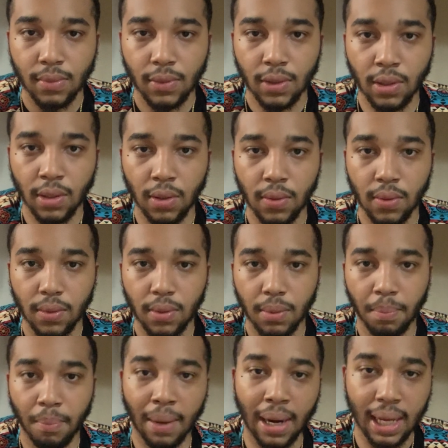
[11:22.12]
You know,
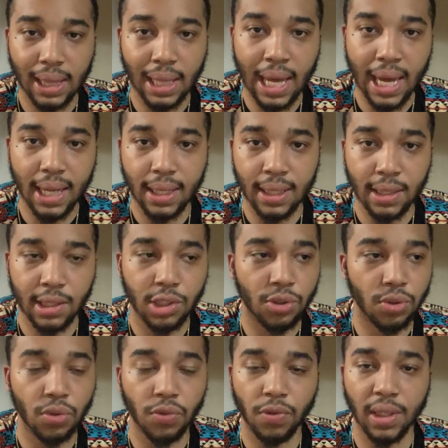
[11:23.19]
my lot in this
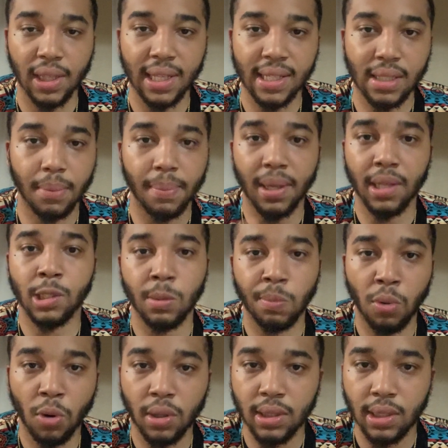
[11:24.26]
truth really is to be a
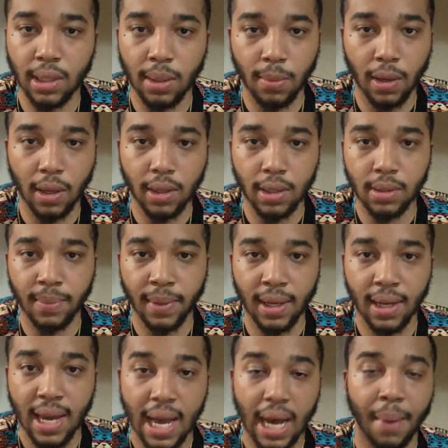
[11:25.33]
support to the brothers, man.
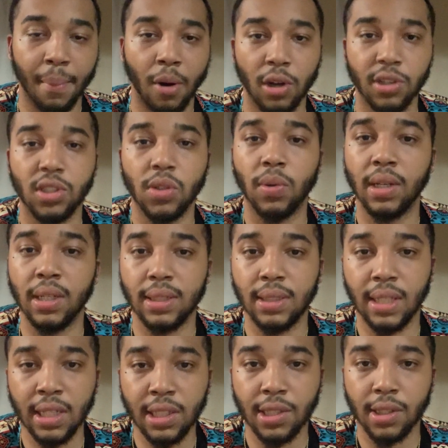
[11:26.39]
I'm also a good
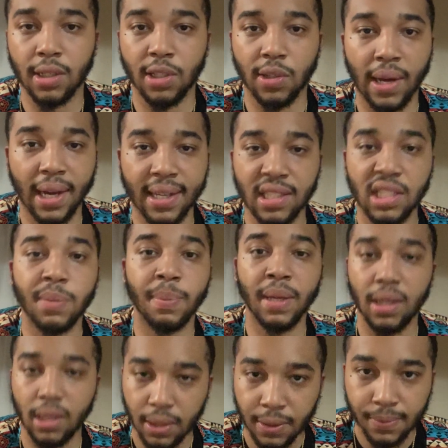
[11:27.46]
teacher. You know, I can
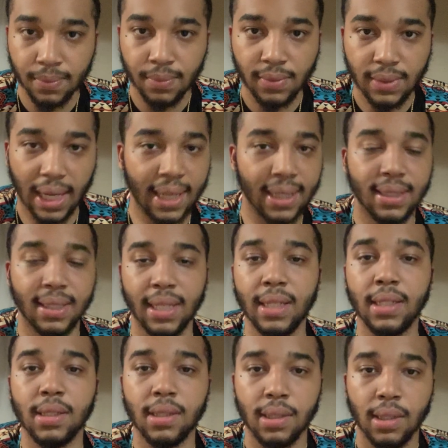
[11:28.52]
speak, I can
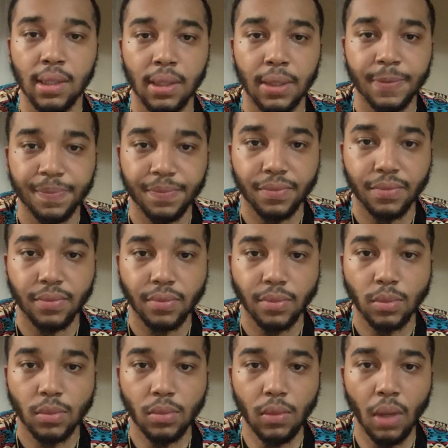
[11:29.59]
teach,
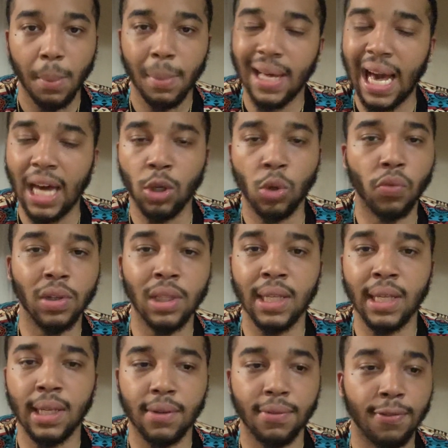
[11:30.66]
but I don't
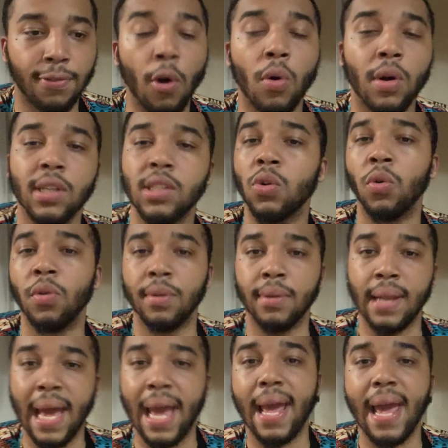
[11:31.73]
really focus on
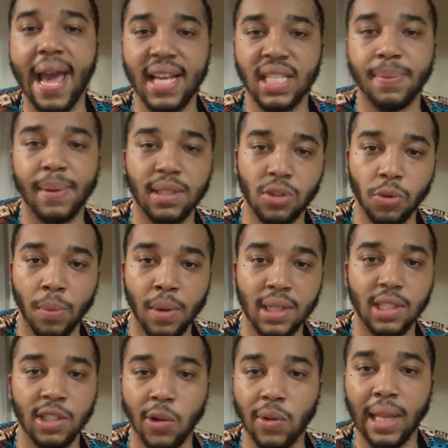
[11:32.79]
that aspect too
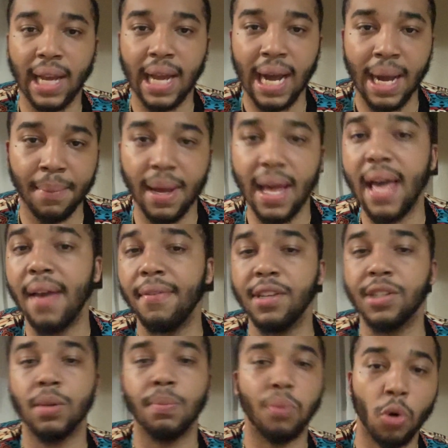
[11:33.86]
much. You know, like I'm a heavy
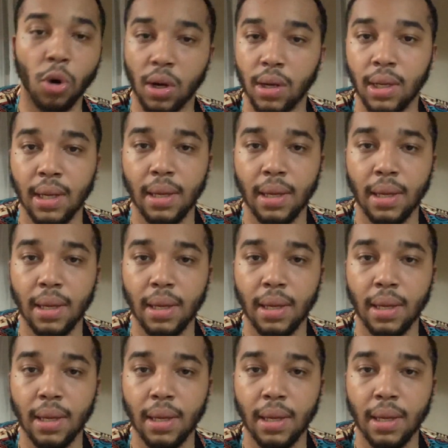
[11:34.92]
support,